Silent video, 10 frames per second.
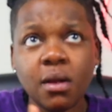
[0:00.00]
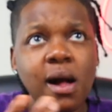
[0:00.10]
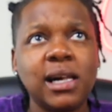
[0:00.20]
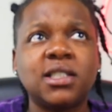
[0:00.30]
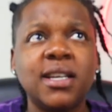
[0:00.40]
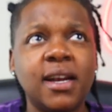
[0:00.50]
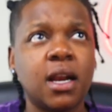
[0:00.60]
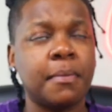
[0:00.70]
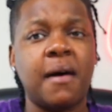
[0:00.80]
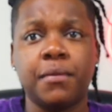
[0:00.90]
I stated
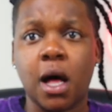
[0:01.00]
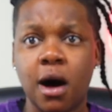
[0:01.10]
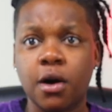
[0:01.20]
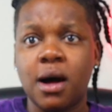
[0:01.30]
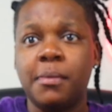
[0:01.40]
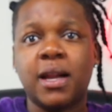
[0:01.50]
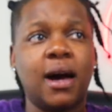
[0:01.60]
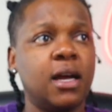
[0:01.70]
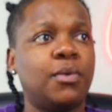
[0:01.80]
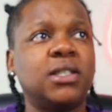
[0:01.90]
in my vlog coming
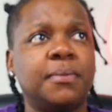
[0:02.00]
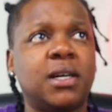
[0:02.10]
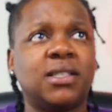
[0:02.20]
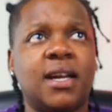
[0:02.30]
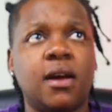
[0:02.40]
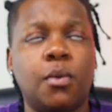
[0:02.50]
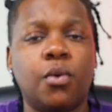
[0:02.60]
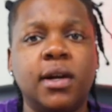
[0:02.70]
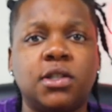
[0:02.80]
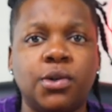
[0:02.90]
out. It wasn't because I didn't
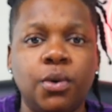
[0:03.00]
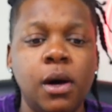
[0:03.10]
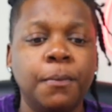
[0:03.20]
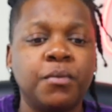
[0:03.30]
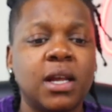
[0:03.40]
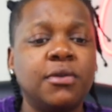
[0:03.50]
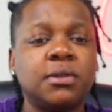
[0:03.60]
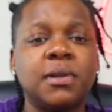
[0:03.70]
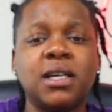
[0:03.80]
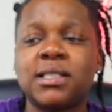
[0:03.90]
want to. It was
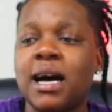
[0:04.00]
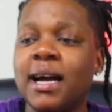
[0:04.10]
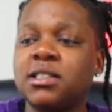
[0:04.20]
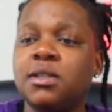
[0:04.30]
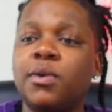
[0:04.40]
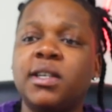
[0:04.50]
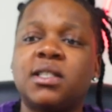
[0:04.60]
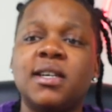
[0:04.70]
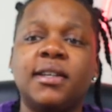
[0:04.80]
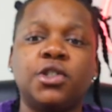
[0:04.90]
because I actually wanted
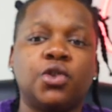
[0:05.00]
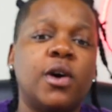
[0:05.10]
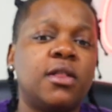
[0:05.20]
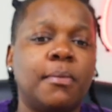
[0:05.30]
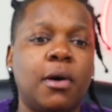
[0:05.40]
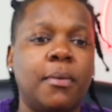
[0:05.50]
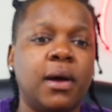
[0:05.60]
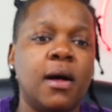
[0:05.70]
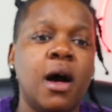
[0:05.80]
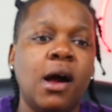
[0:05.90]
to enjoy the
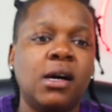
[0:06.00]
moment